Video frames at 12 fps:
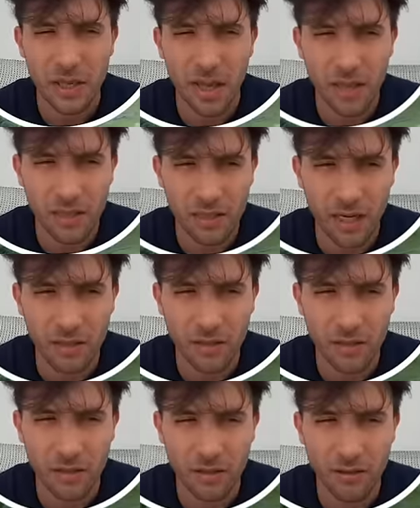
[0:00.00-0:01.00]
a, thou
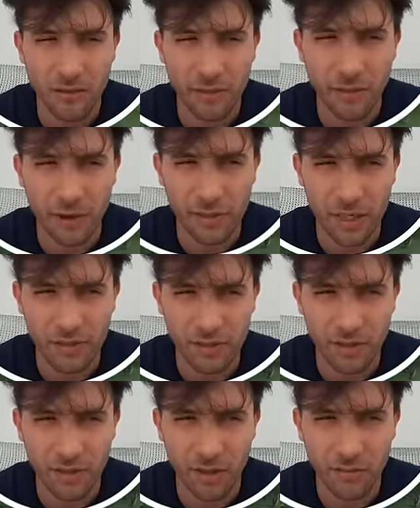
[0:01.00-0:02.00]
uh, a thousand
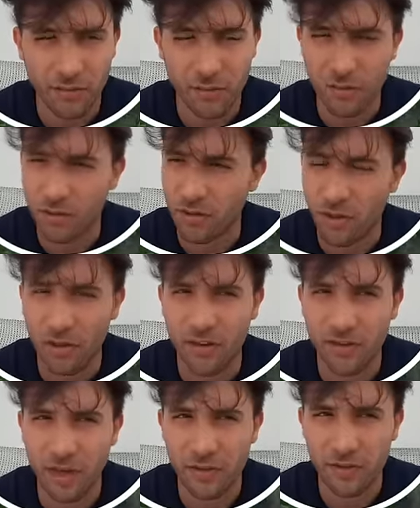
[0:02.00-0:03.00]
kilometer, a
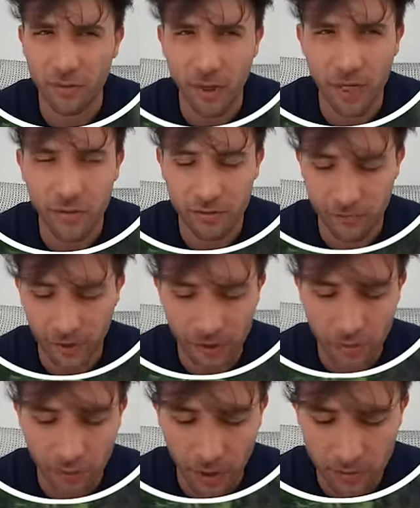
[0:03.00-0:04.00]
thousand miles or five
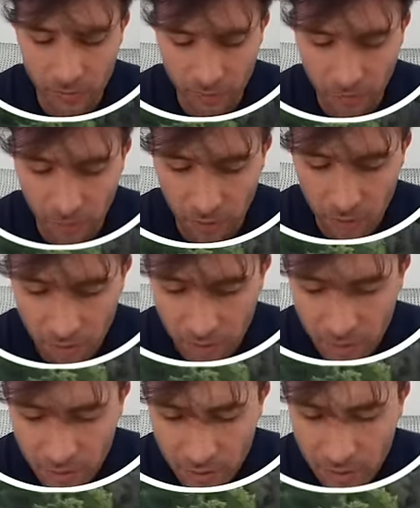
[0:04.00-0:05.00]
hundred miles or whatever.
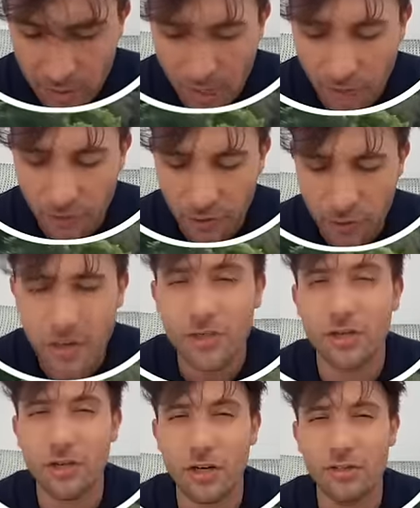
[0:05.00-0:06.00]
And then you
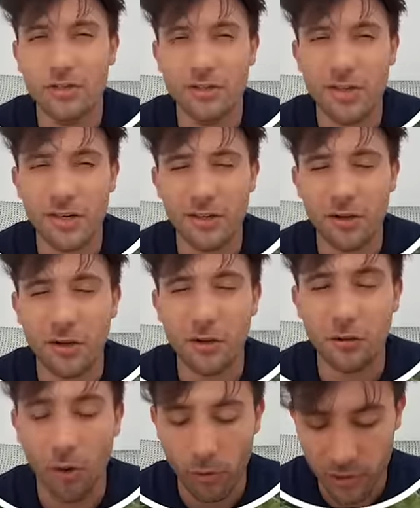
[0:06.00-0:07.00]
actually try to do it and it,
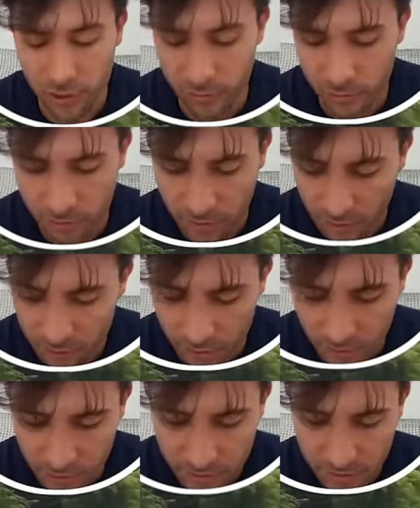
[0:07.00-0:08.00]
you always lose
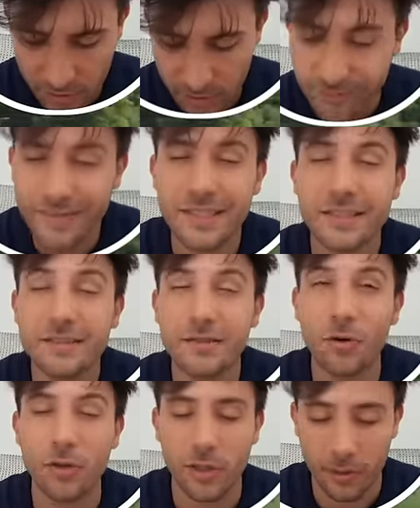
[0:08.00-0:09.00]
reception. It's
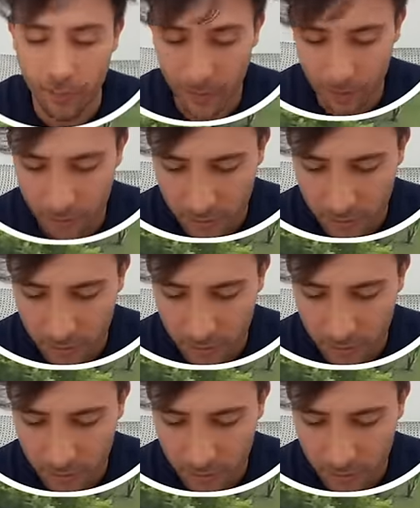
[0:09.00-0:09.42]
so clickbait.